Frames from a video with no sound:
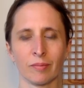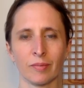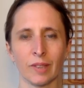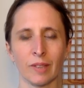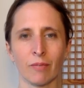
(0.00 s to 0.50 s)

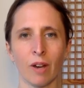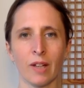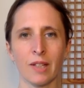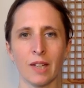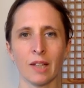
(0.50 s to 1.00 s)

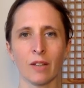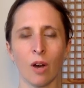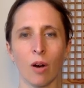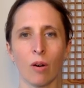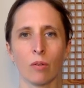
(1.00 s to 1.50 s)
Inviting the
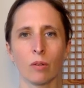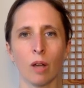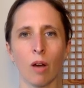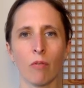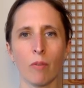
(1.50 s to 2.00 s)
whole
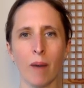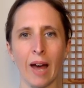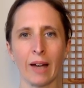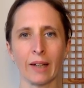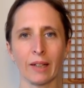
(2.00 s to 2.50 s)
of the
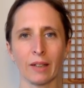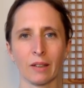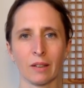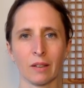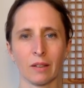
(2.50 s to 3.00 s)
back
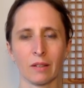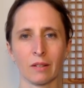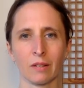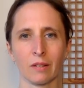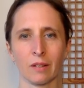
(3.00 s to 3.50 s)

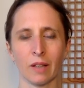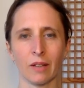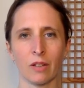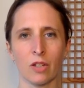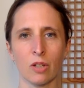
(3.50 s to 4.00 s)

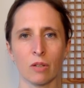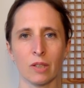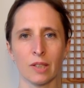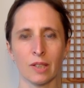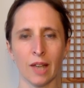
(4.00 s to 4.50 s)
and the
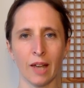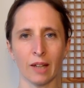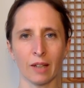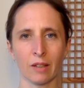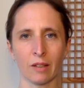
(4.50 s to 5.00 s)
shoulders and
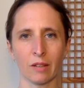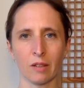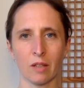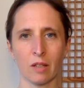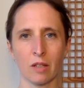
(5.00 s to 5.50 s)
neck
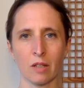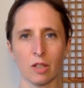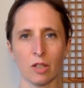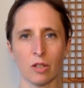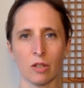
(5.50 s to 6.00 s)

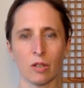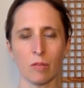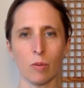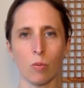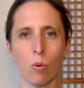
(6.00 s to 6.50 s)
to
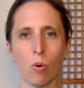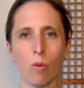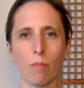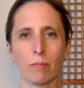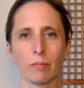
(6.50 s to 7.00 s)
be
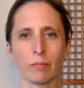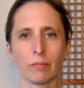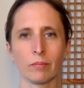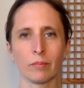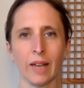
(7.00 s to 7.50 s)
warm
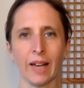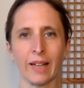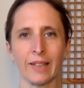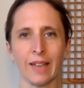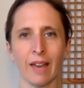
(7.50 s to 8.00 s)

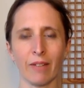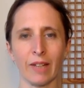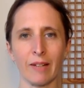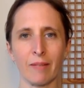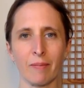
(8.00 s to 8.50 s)
and heavy.